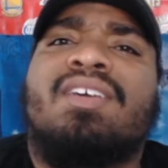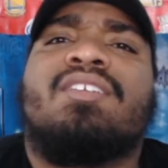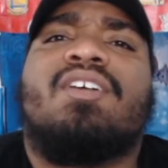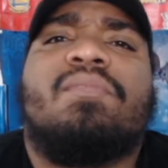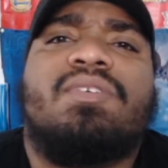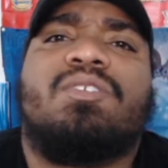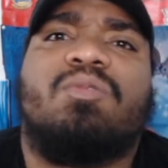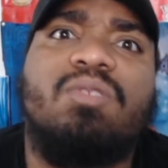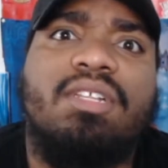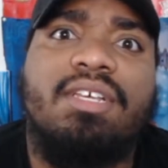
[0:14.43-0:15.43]
Y'all must
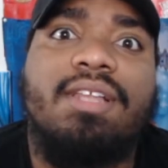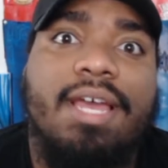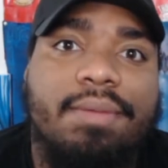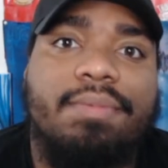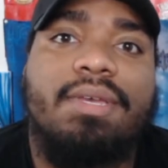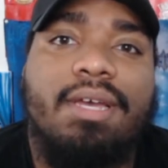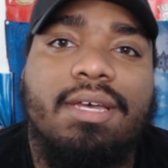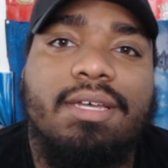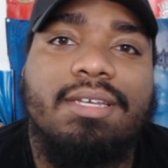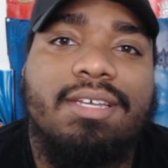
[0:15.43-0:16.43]
really like me, huh?
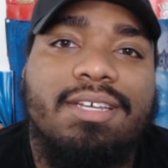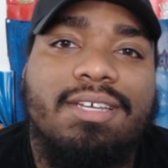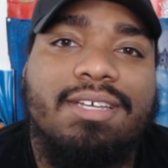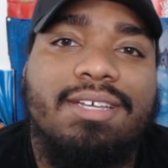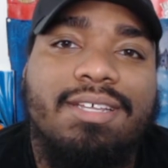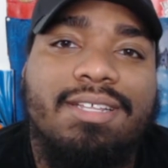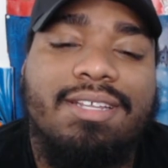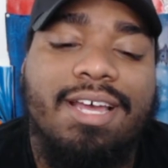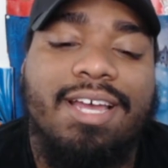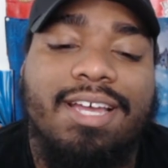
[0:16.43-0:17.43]

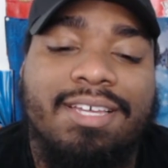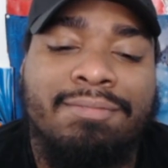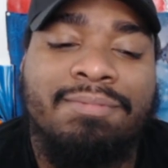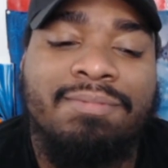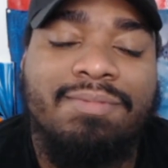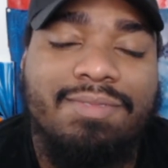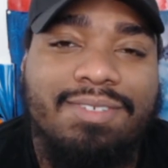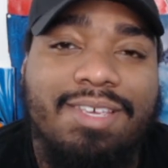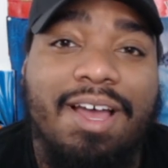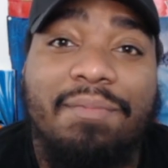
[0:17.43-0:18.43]
Like,
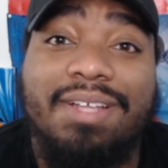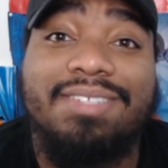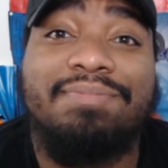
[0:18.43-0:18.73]
y'all about